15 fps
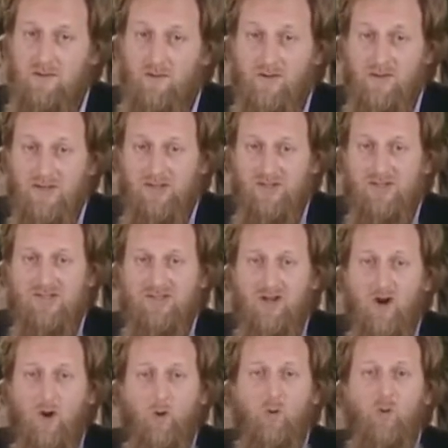this is
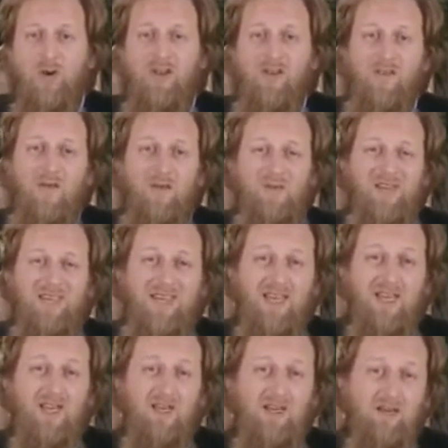only the
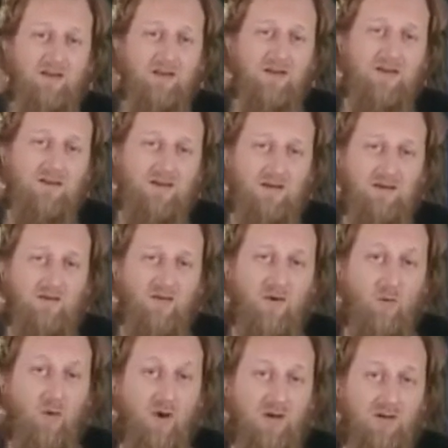beginning of the
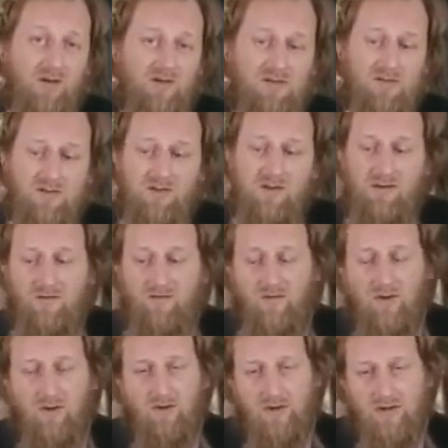wonders of the
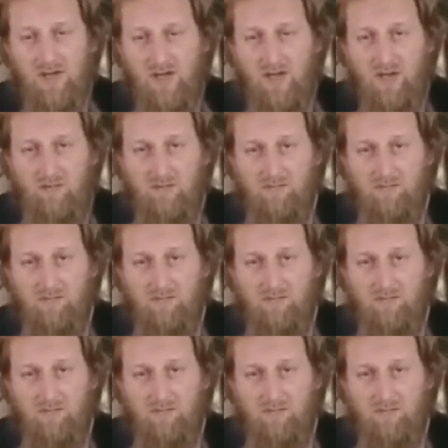Qur'an.